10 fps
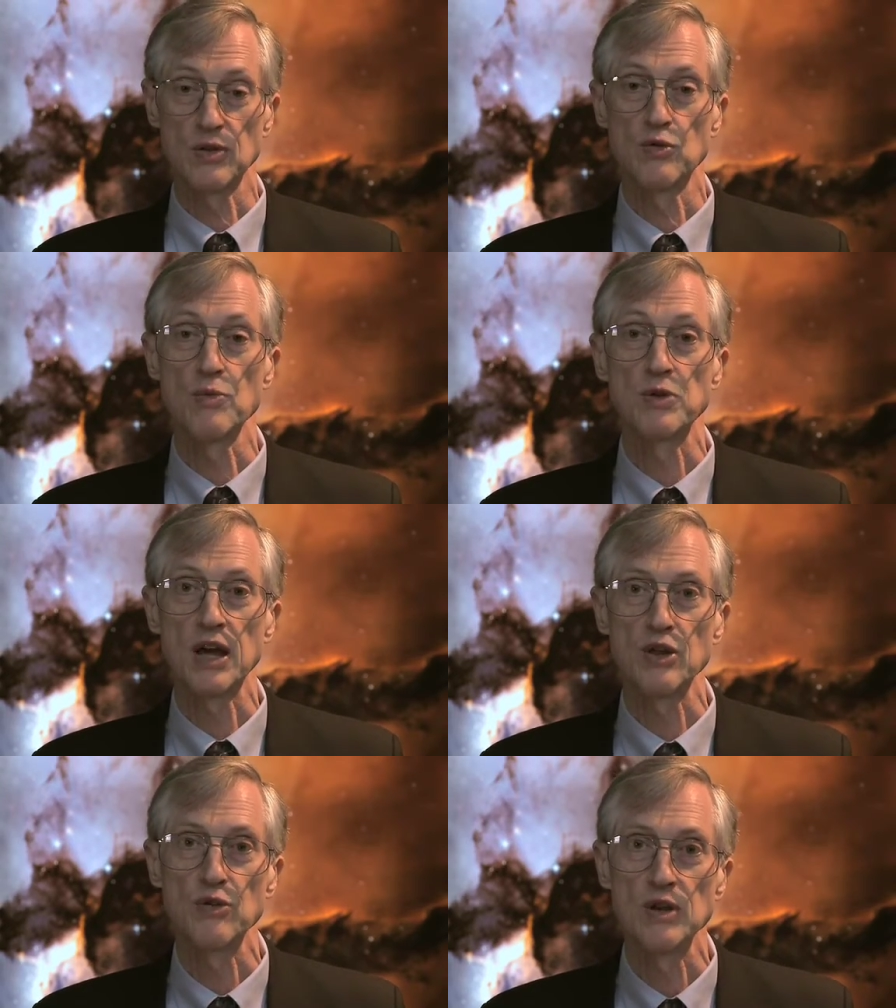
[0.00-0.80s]
group
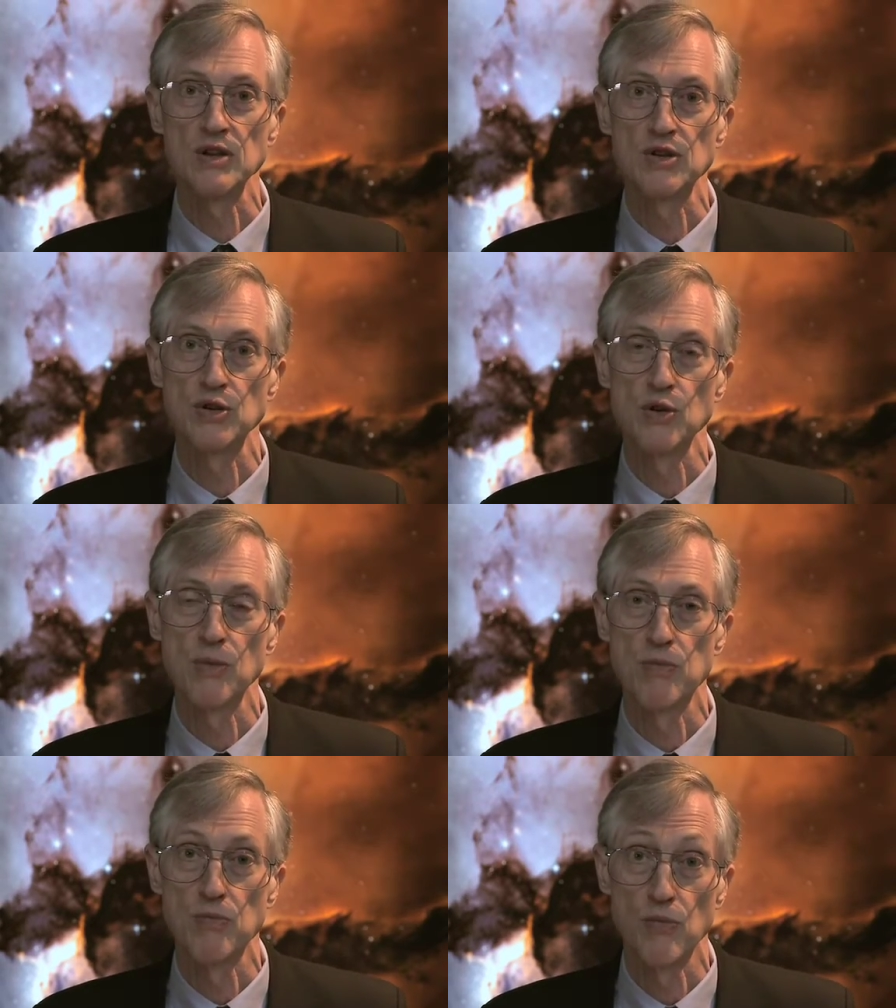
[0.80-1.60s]
together
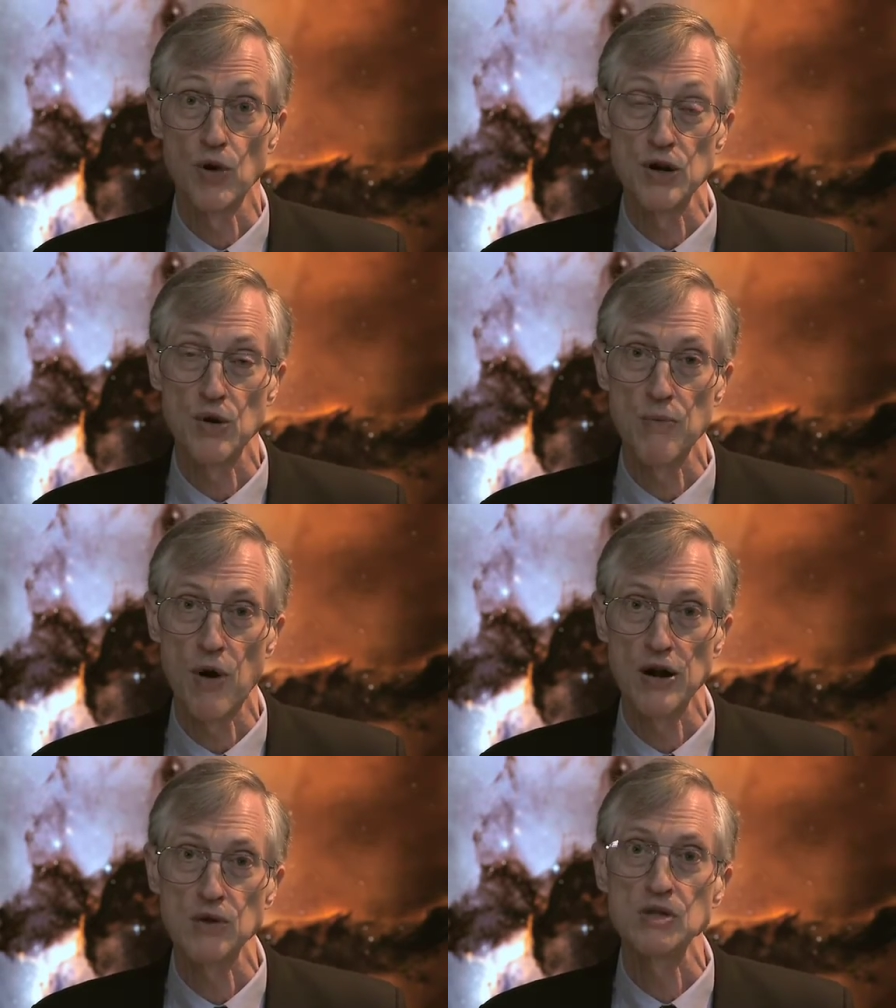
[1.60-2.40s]
into ordinary
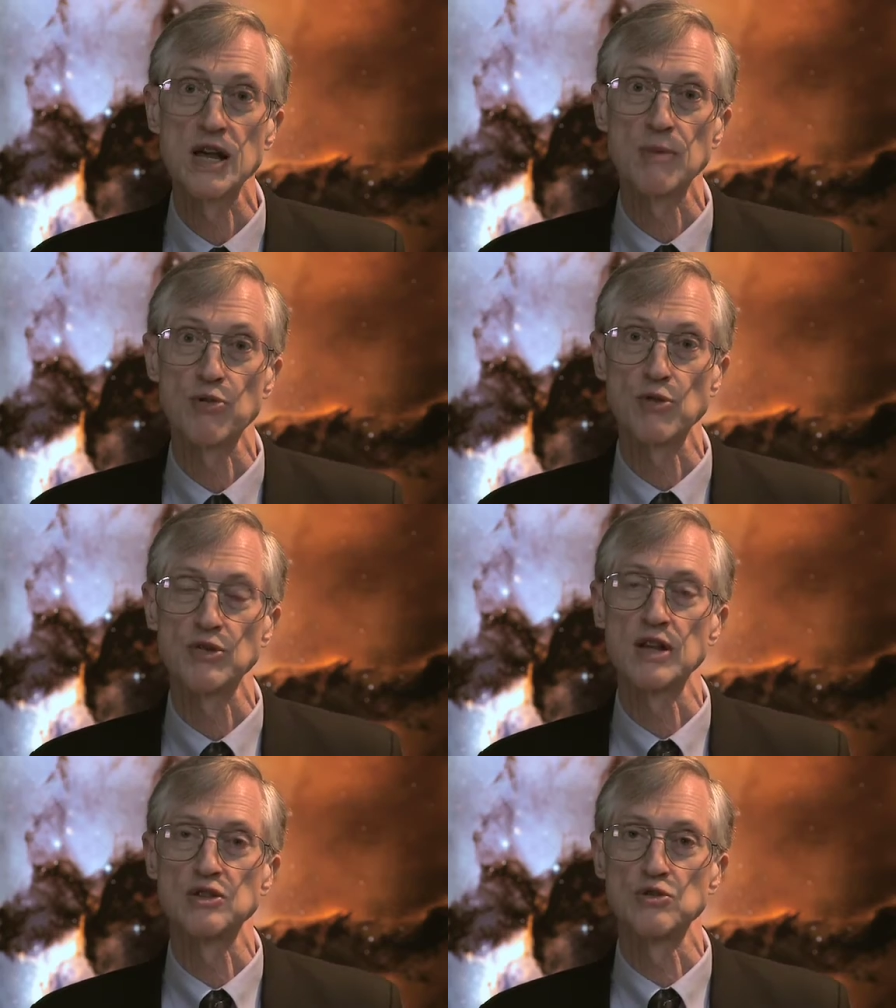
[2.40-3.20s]
particles like
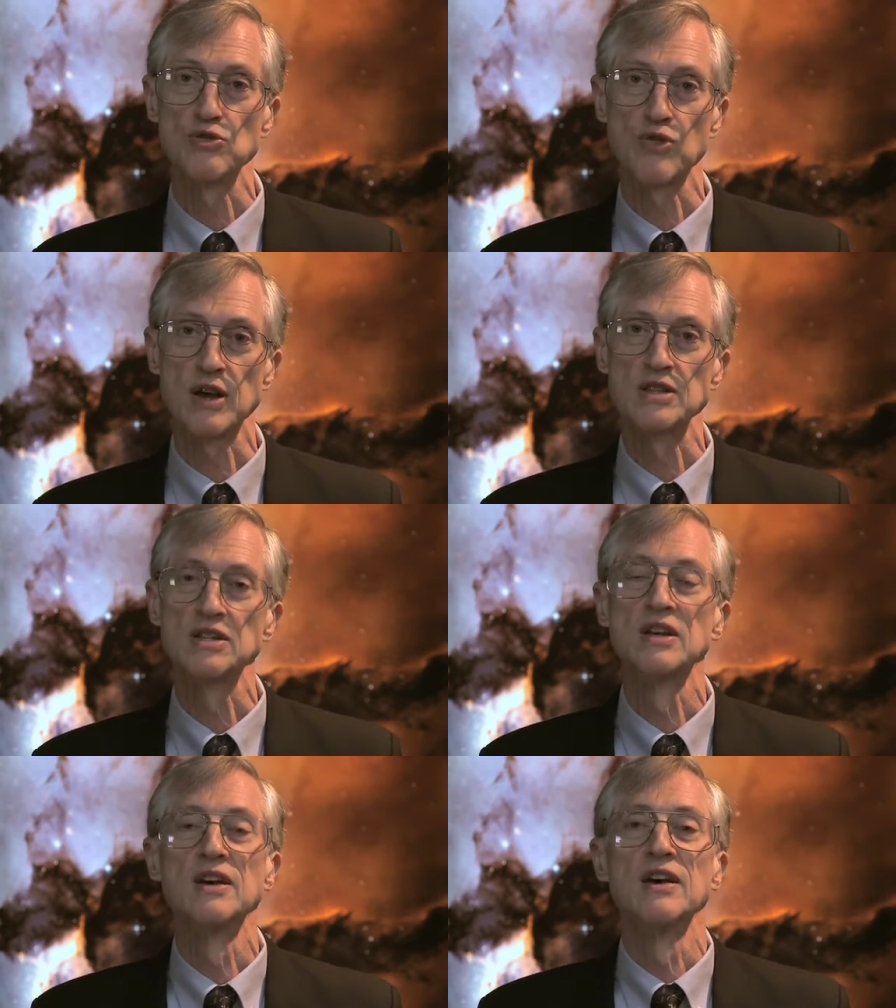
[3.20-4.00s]
protons and
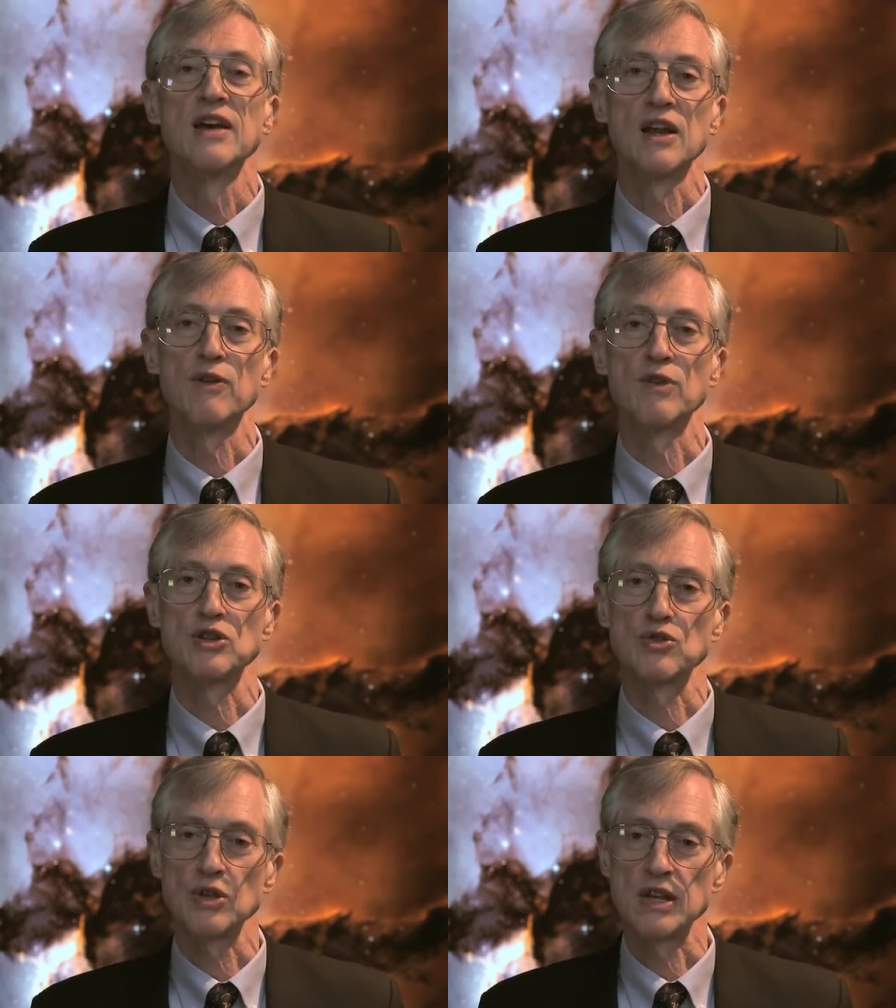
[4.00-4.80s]
neutrons, and
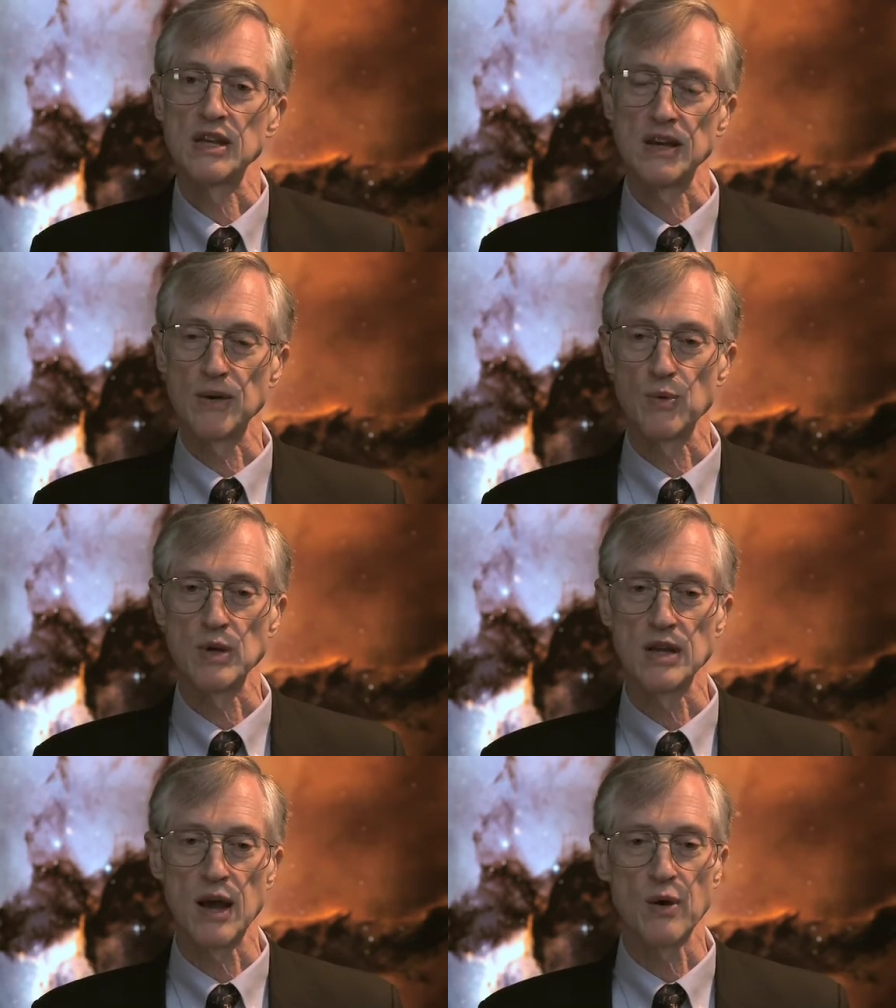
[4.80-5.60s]
eventually
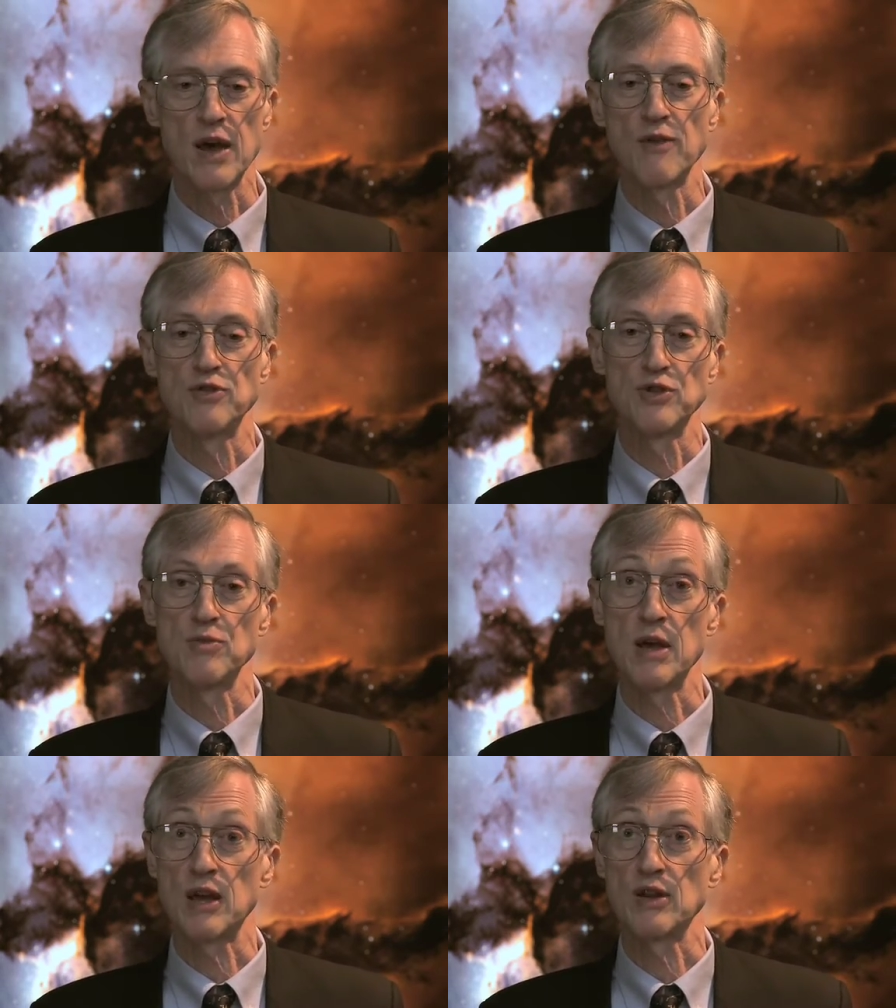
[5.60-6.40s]
we now have
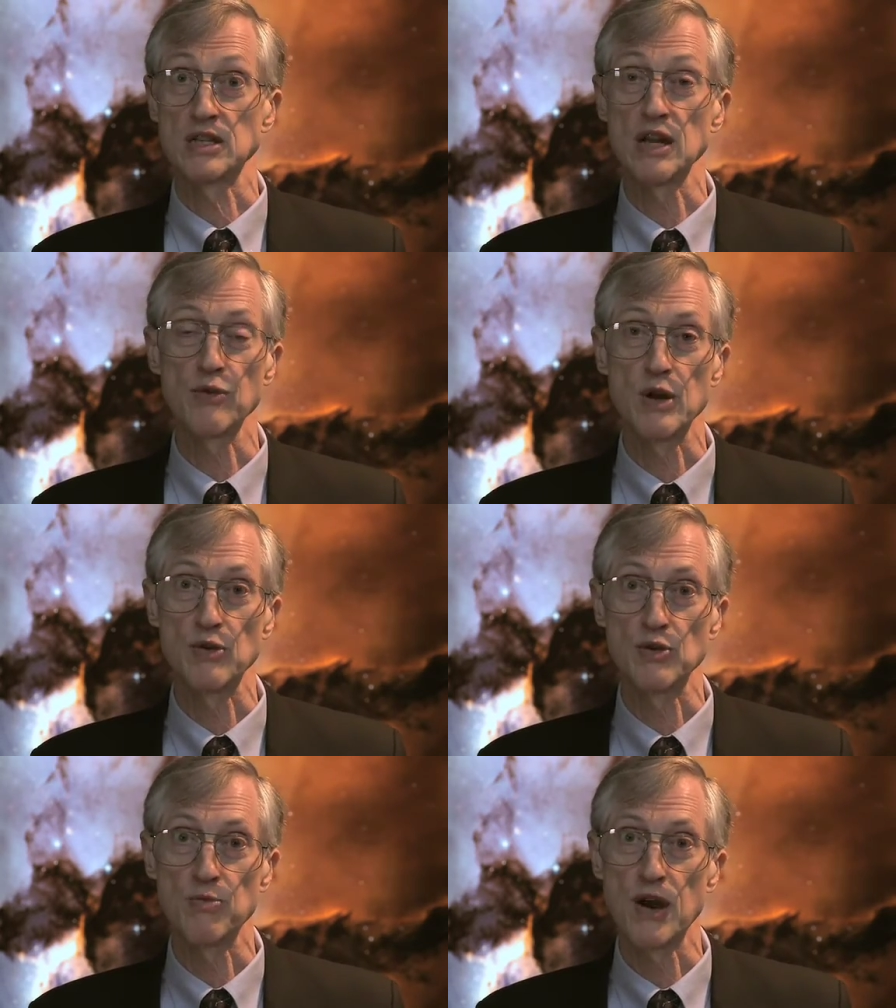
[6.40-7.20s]
to make an
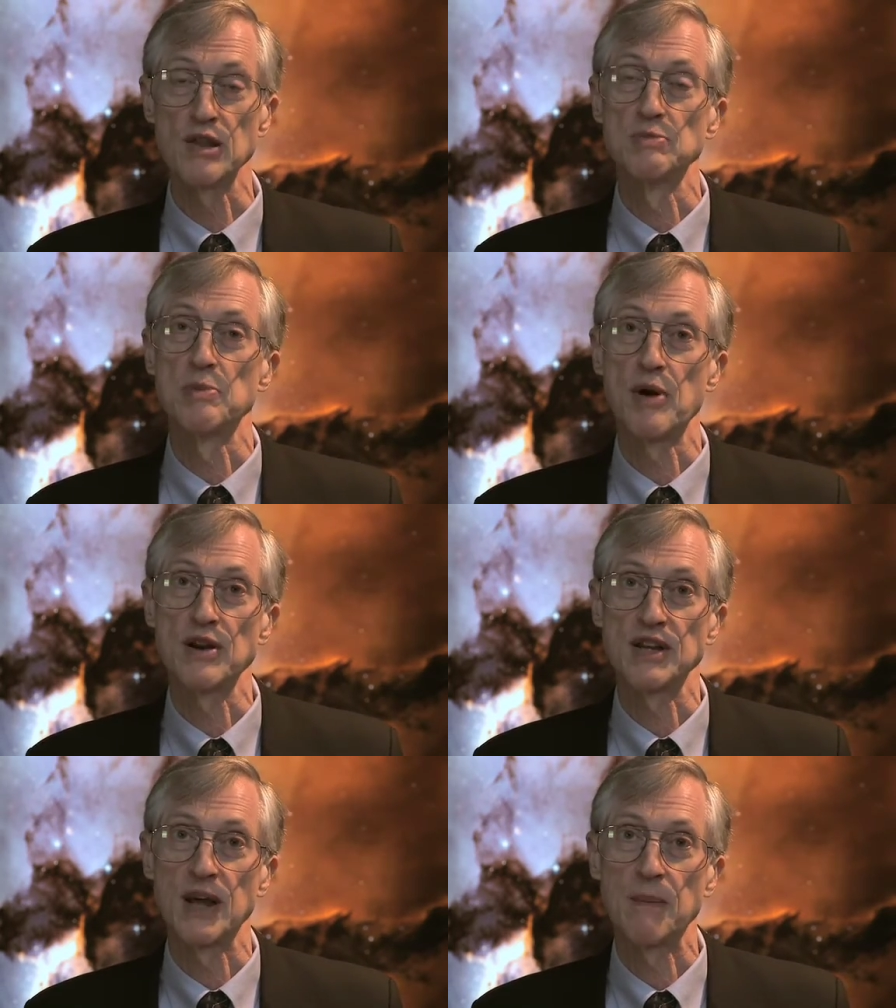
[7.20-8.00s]
accelerator to pry them
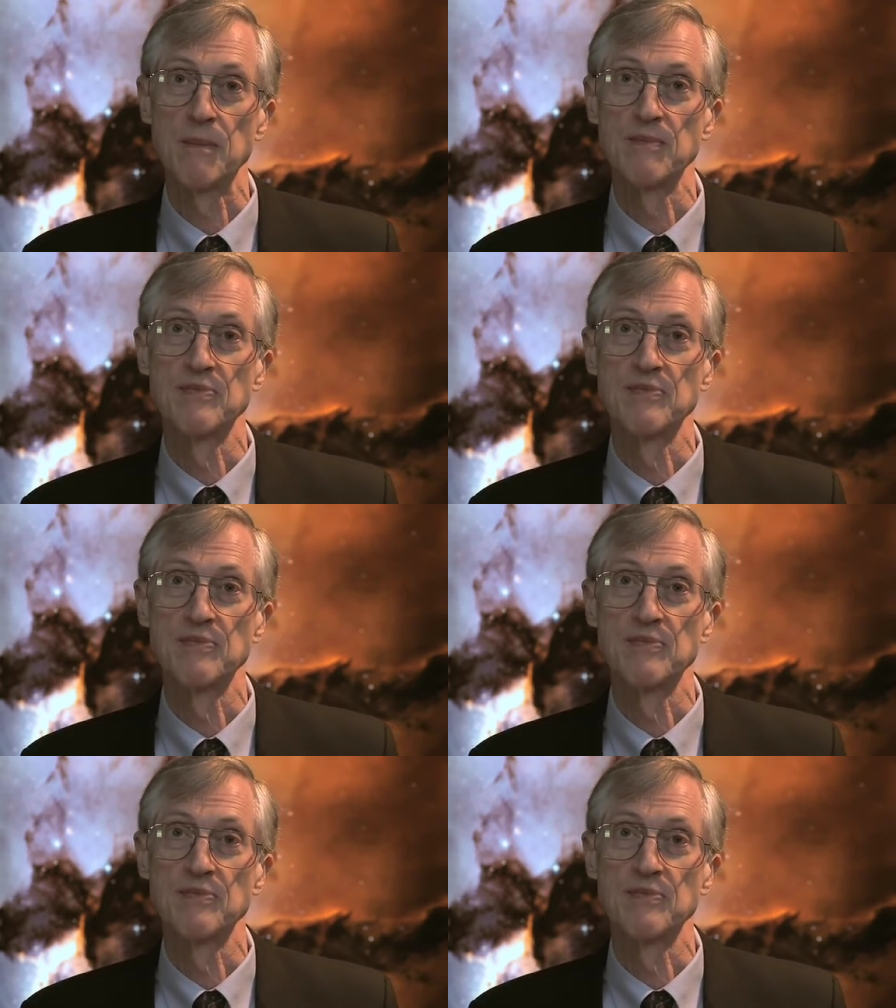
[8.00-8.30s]
apart again.